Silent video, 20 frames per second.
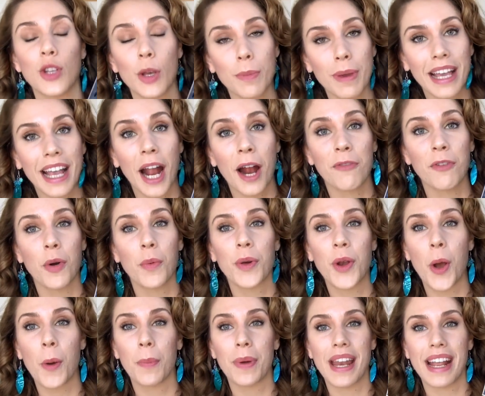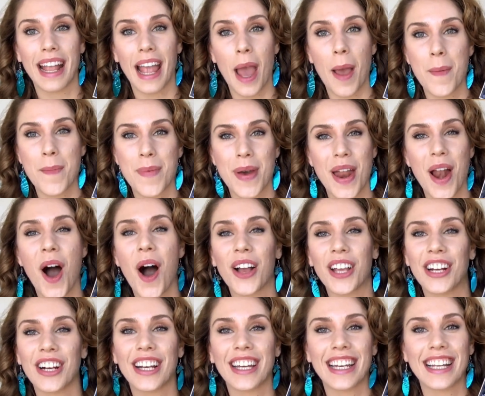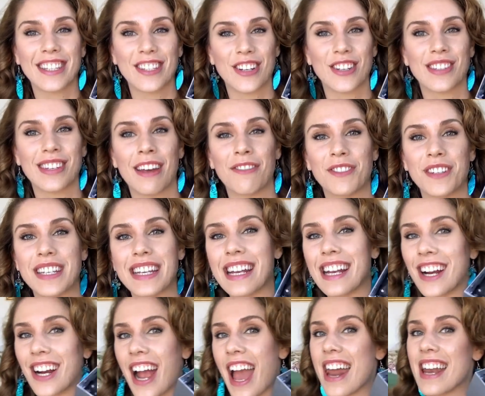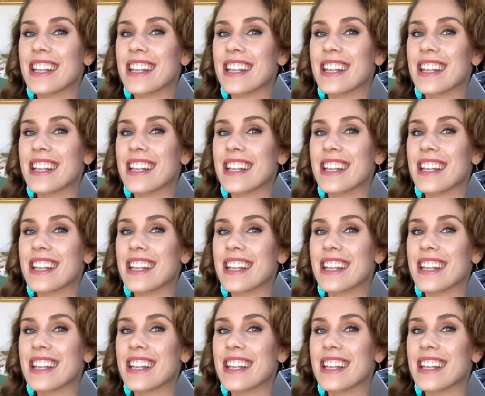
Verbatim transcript: Also be careful when opening it, but all your goodies are stuffed in here